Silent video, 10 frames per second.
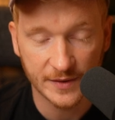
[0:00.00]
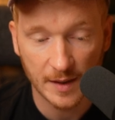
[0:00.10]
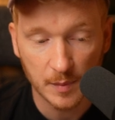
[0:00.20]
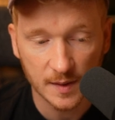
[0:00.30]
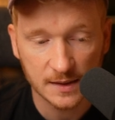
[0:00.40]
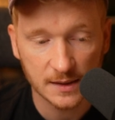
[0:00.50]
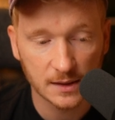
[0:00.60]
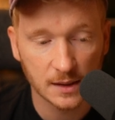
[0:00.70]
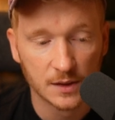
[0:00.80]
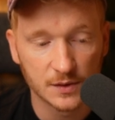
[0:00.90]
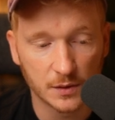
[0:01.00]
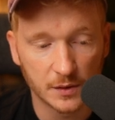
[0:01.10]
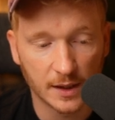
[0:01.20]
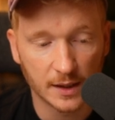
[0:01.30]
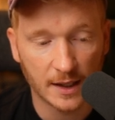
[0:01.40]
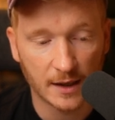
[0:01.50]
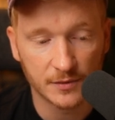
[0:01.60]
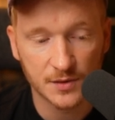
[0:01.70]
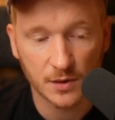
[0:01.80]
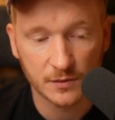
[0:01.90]
templates here, so you can have
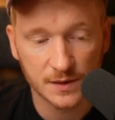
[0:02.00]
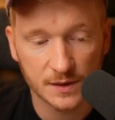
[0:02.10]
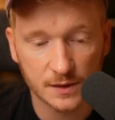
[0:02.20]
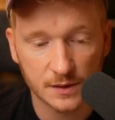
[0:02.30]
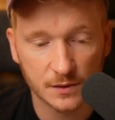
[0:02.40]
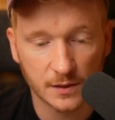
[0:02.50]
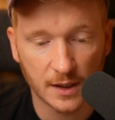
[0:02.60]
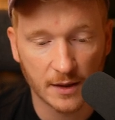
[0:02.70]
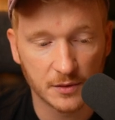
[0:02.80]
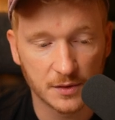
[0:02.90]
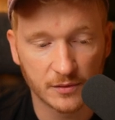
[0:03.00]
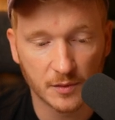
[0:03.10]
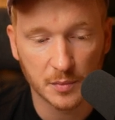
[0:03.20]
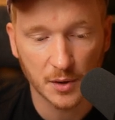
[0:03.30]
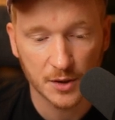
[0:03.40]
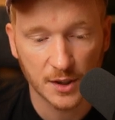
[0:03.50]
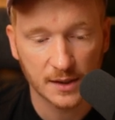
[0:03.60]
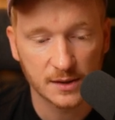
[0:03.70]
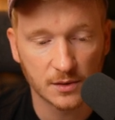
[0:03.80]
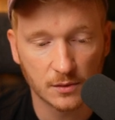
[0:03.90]
services, you can have your different
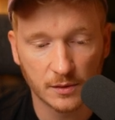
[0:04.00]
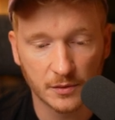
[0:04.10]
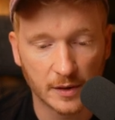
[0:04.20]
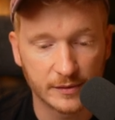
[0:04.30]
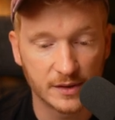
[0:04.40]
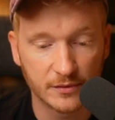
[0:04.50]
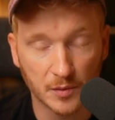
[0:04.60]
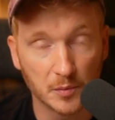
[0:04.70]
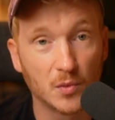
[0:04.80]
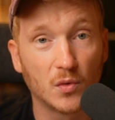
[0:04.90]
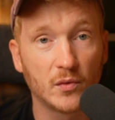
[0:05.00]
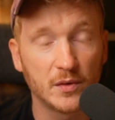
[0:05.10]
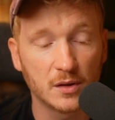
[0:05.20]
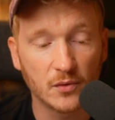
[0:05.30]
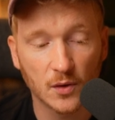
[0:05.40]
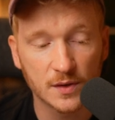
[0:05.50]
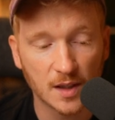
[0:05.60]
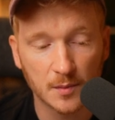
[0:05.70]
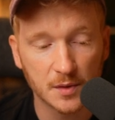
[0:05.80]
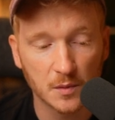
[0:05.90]
projects. So if you have a different movie, for
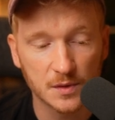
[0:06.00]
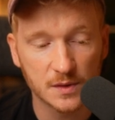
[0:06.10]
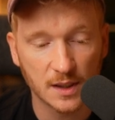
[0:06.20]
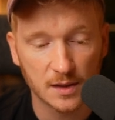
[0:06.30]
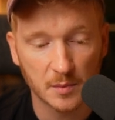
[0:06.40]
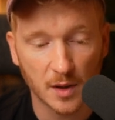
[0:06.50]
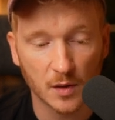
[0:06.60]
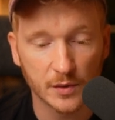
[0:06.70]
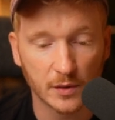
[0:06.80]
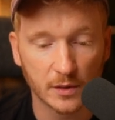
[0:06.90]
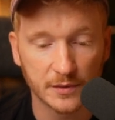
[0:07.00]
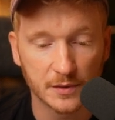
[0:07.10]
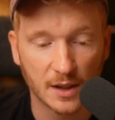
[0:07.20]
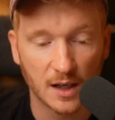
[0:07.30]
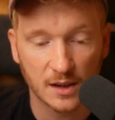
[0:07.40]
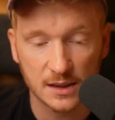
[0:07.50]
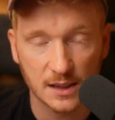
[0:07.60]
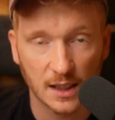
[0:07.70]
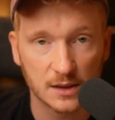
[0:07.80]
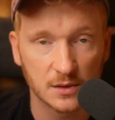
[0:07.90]
example, you want to tell about, or if you're an
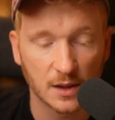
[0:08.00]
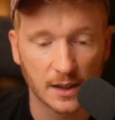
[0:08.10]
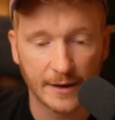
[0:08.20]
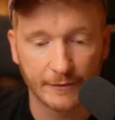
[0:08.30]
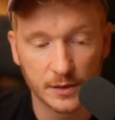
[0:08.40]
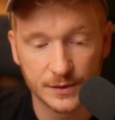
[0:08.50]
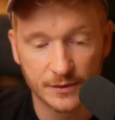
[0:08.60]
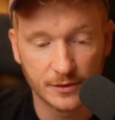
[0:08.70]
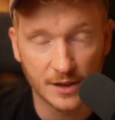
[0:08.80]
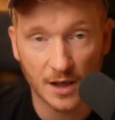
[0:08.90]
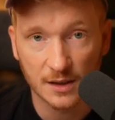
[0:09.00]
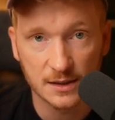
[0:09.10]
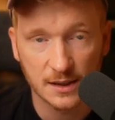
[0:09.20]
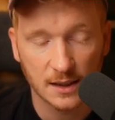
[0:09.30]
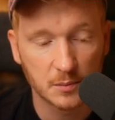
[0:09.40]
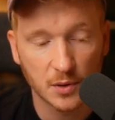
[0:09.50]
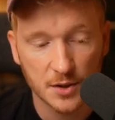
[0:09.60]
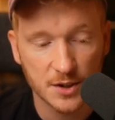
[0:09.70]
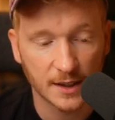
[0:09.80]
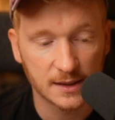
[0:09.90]
architect, you can have your different architect
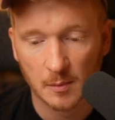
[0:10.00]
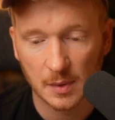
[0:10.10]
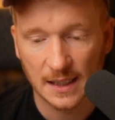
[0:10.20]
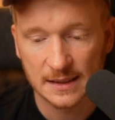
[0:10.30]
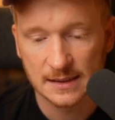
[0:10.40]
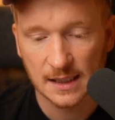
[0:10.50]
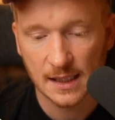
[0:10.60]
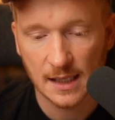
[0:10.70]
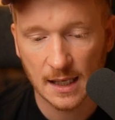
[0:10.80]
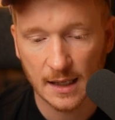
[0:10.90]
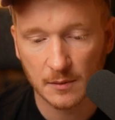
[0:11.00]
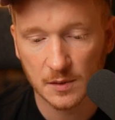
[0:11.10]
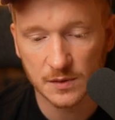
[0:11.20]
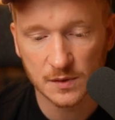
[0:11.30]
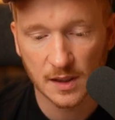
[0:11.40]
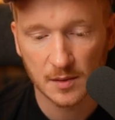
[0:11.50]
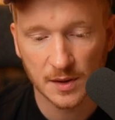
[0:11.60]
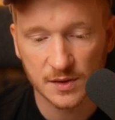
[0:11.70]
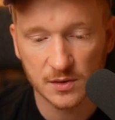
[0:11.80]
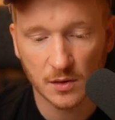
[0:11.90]
projects. But let's say I want to tell my
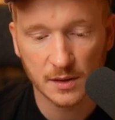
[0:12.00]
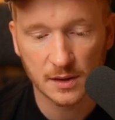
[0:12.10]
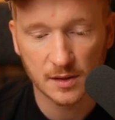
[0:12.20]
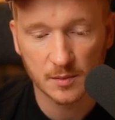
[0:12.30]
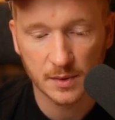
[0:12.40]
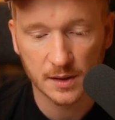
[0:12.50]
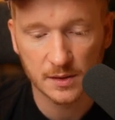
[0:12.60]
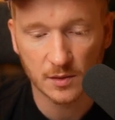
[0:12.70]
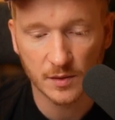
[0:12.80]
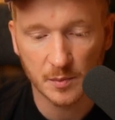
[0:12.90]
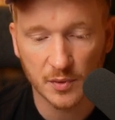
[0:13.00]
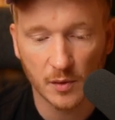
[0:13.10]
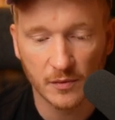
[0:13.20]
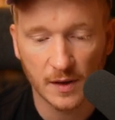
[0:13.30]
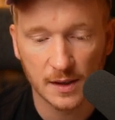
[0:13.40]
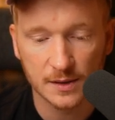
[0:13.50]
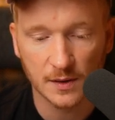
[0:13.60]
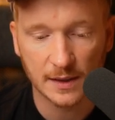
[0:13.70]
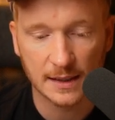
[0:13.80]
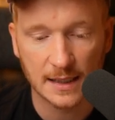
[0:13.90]
story a little bit, so the profile, so I can